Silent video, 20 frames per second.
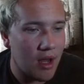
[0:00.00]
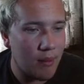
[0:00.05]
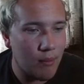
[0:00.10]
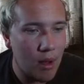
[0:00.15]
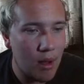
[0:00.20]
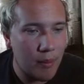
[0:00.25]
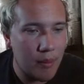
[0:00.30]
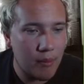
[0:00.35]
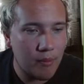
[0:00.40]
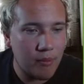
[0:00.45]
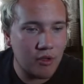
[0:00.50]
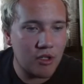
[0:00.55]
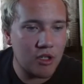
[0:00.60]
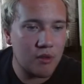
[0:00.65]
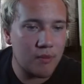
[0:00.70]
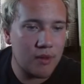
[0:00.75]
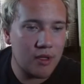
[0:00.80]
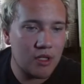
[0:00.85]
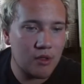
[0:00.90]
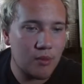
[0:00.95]
Uh, Muppet
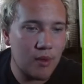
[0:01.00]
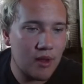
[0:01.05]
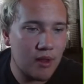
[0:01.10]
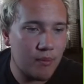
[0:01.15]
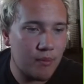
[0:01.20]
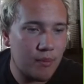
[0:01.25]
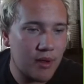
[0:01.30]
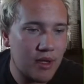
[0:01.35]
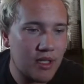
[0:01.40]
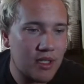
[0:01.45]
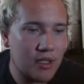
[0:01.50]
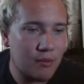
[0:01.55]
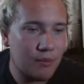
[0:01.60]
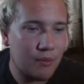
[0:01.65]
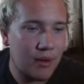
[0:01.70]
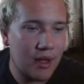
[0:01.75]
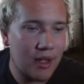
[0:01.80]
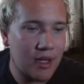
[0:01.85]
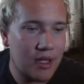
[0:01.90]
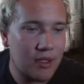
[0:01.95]
Beauty and the Beast, where the Beast
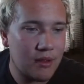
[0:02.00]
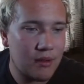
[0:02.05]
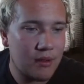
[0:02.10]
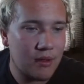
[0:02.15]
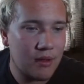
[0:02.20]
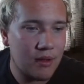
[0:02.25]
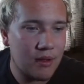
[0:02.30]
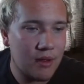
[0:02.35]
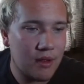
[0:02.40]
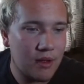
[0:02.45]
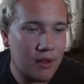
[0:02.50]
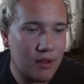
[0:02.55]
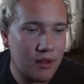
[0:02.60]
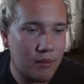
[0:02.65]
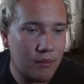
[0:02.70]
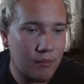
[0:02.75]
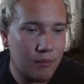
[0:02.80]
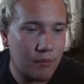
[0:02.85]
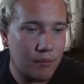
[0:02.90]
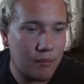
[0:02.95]
is played
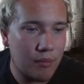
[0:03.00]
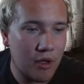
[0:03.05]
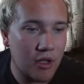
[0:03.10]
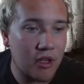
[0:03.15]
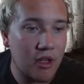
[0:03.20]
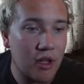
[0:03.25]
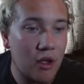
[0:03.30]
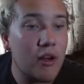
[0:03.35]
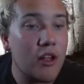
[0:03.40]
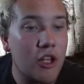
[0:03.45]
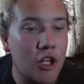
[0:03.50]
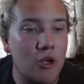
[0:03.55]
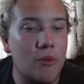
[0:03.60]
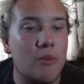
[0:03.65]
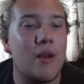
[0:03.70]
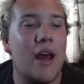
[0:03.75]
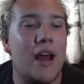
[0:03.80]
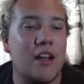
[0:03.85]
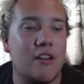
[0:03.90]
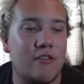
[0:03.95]
by the only
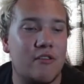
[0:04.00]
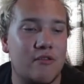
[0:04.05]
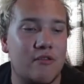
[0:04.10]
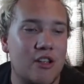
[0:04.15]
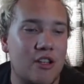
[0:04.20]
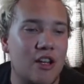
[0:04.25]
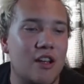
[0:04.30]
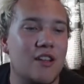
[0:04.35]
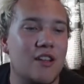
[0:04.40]
human actor and he